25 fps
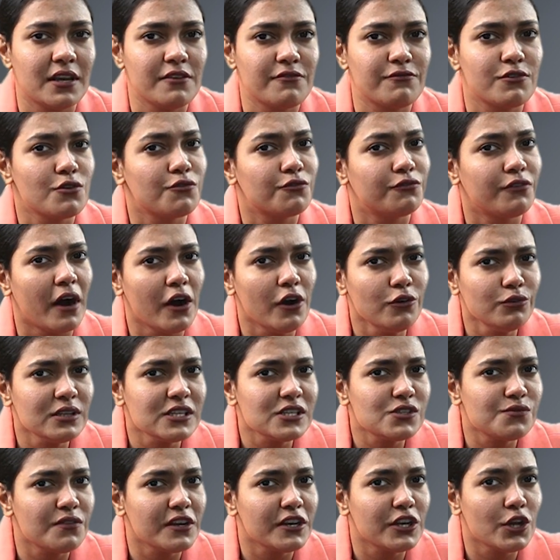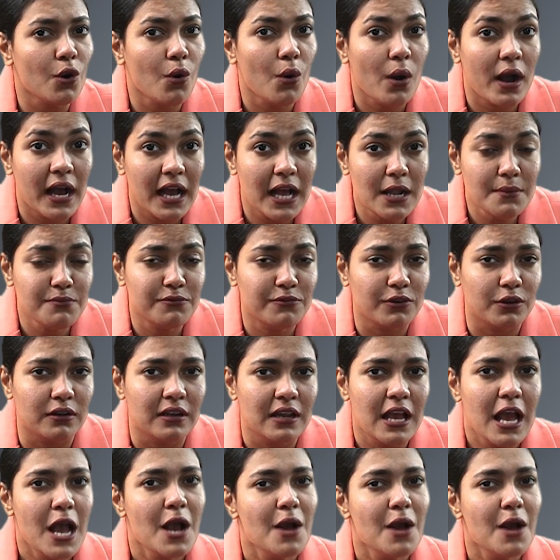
If you found this video helpful,